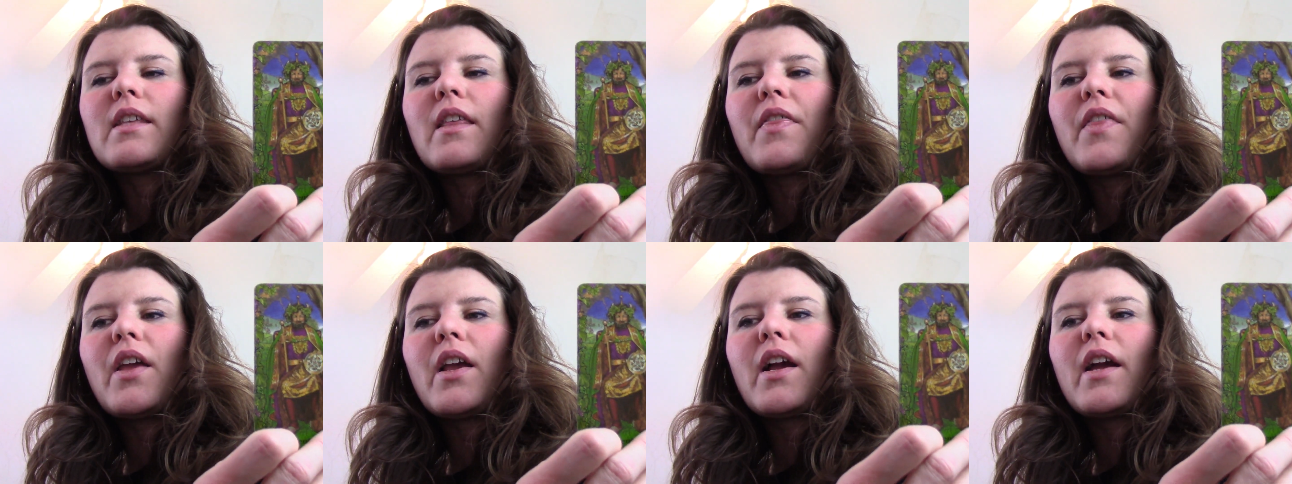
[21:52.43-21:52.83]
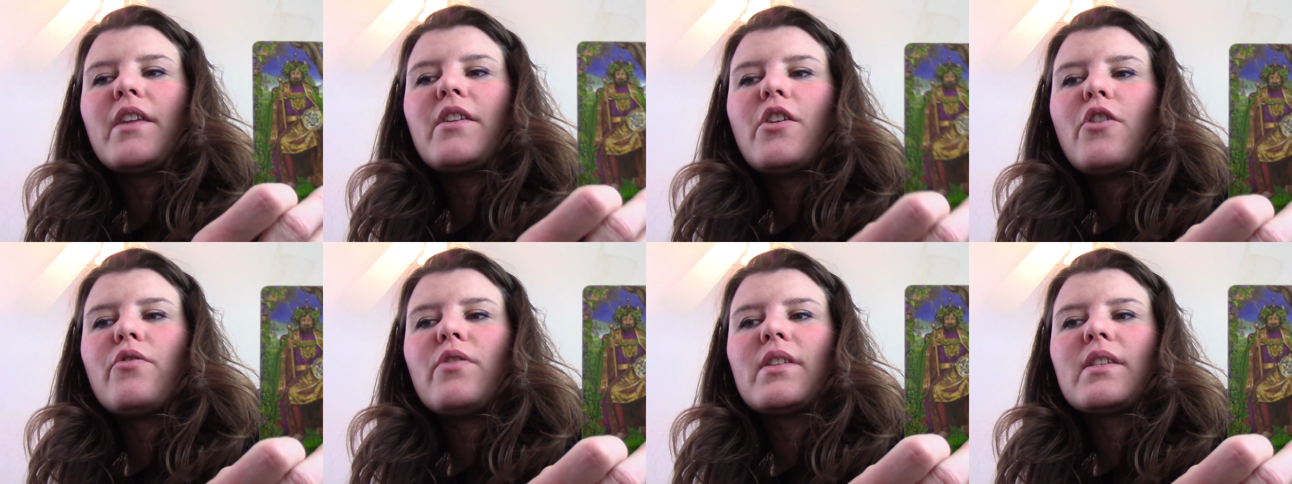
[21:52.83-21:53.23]
the thing I
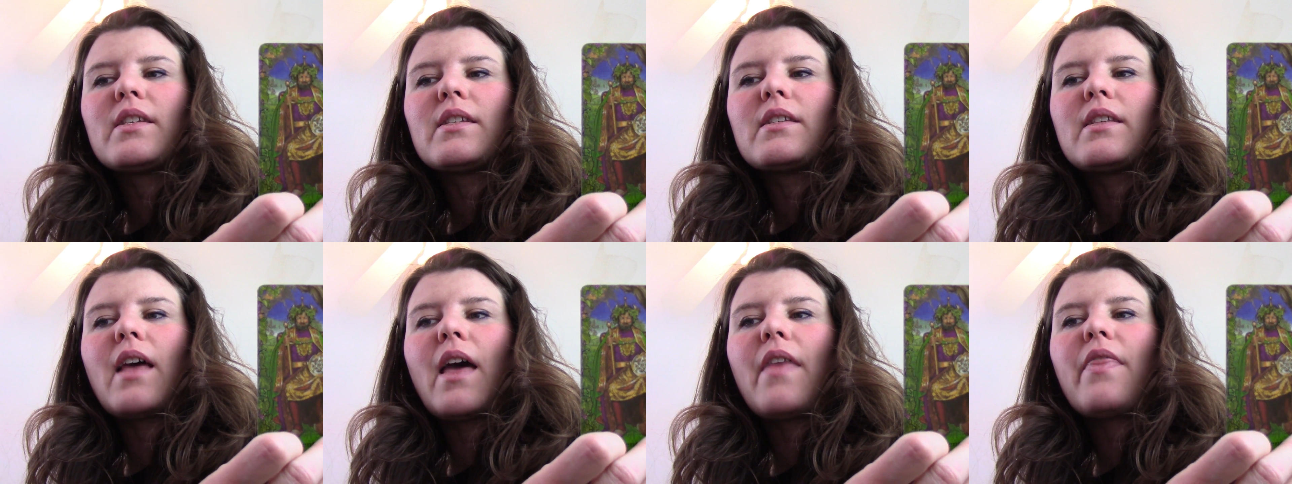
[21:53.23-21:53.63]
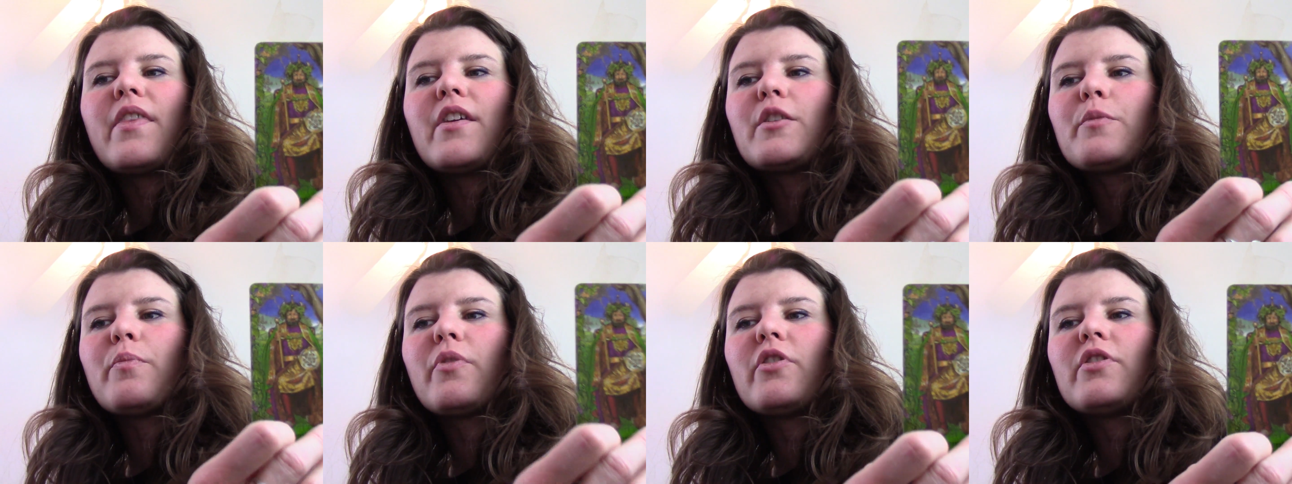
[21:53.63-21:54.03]
notice is that
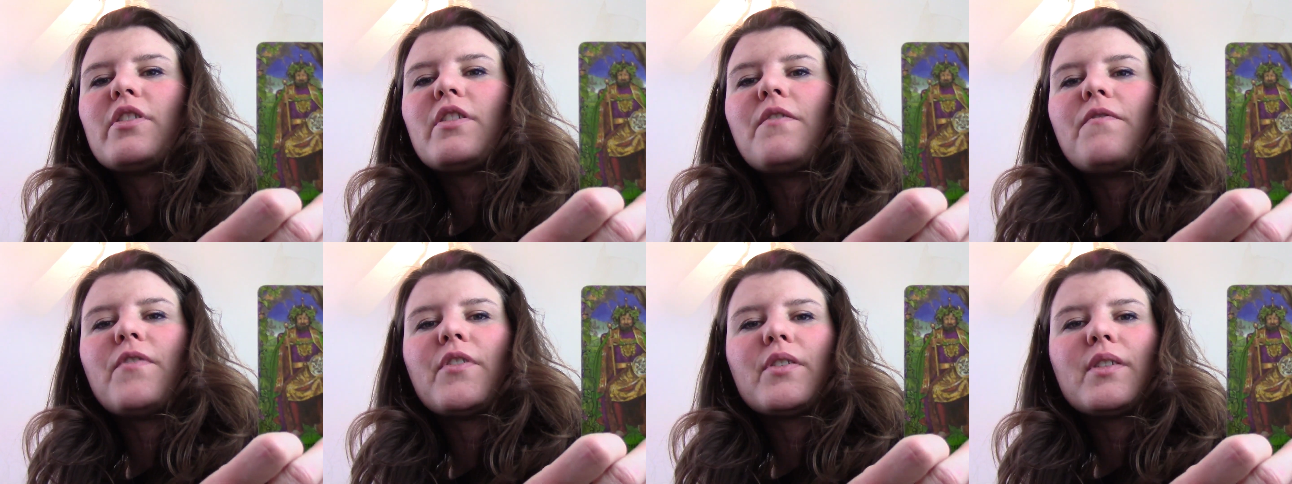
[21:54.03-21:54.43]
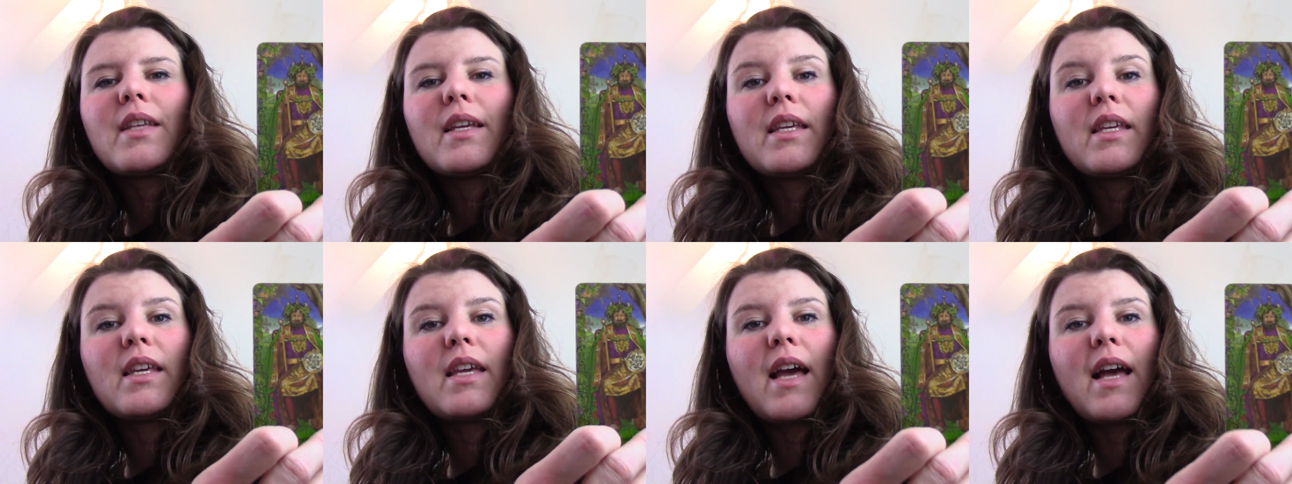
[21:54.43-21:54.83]
this person feels
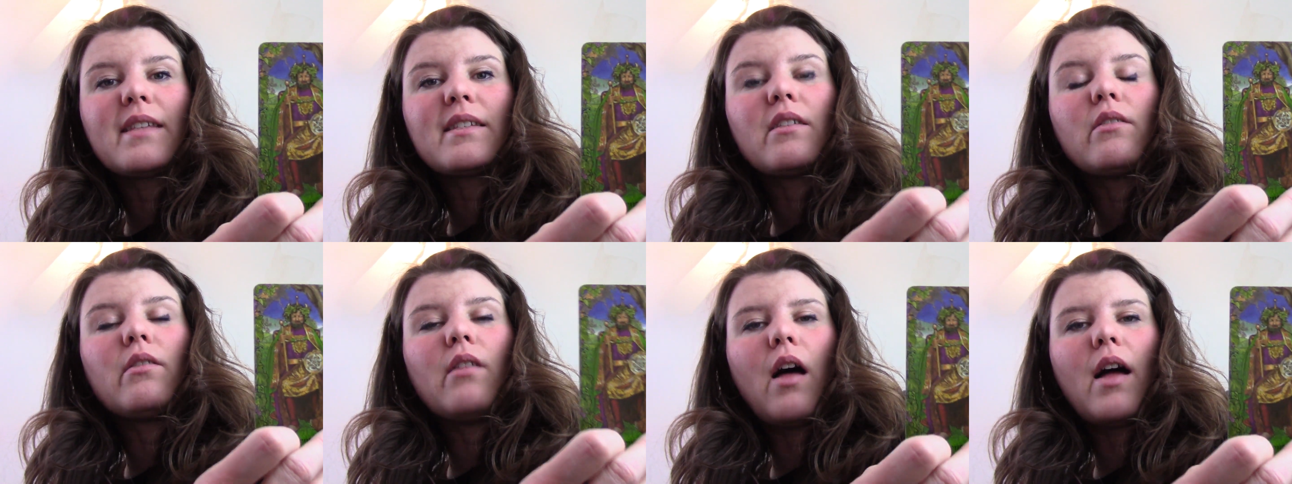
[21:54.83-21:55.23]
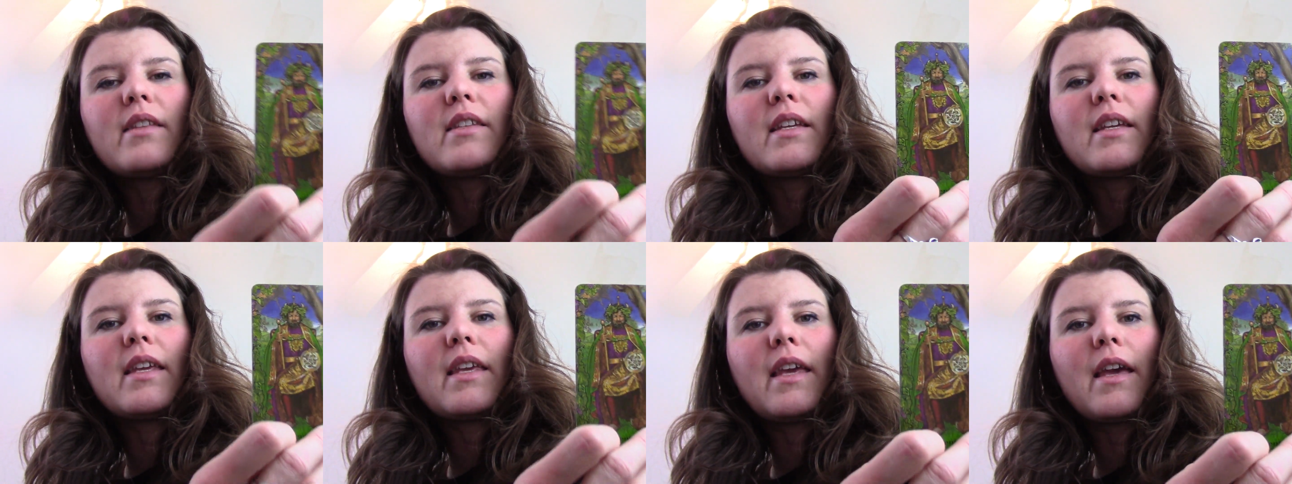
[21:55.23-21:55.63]
like he has a lot
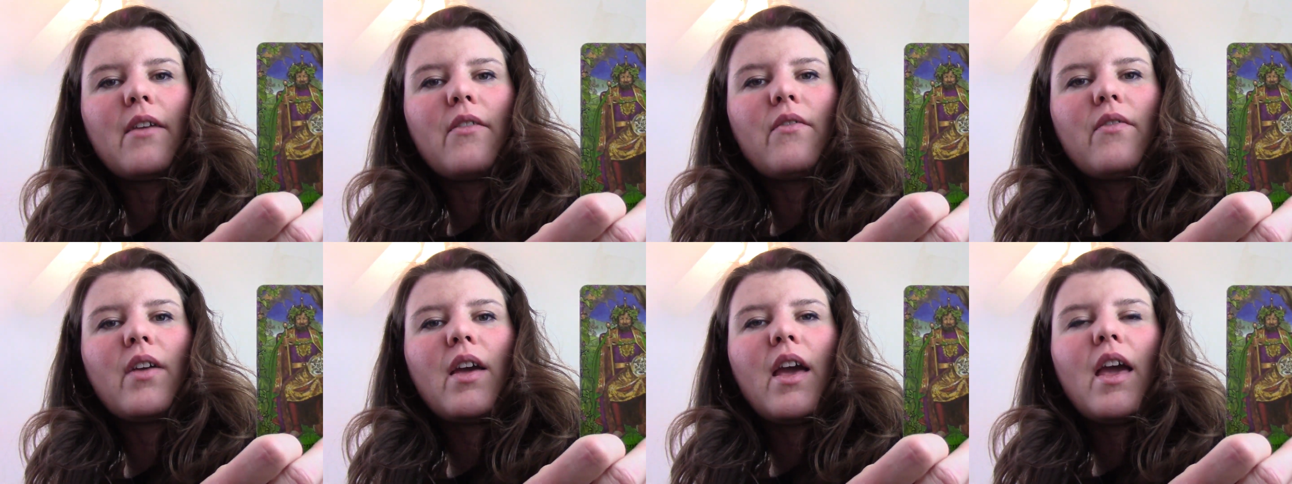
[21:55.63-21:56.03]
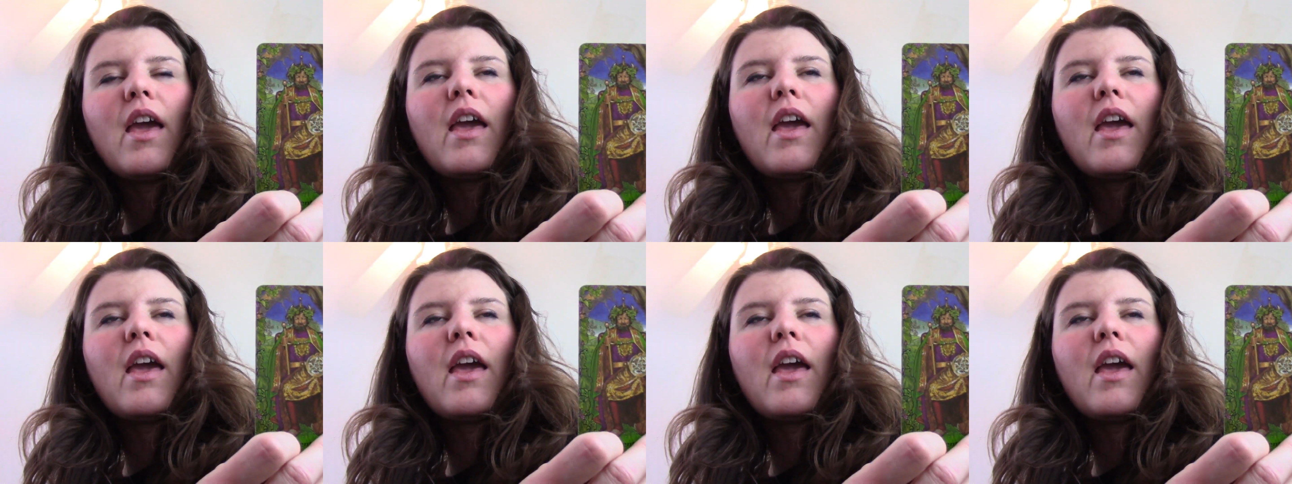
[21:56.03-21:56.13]
to give.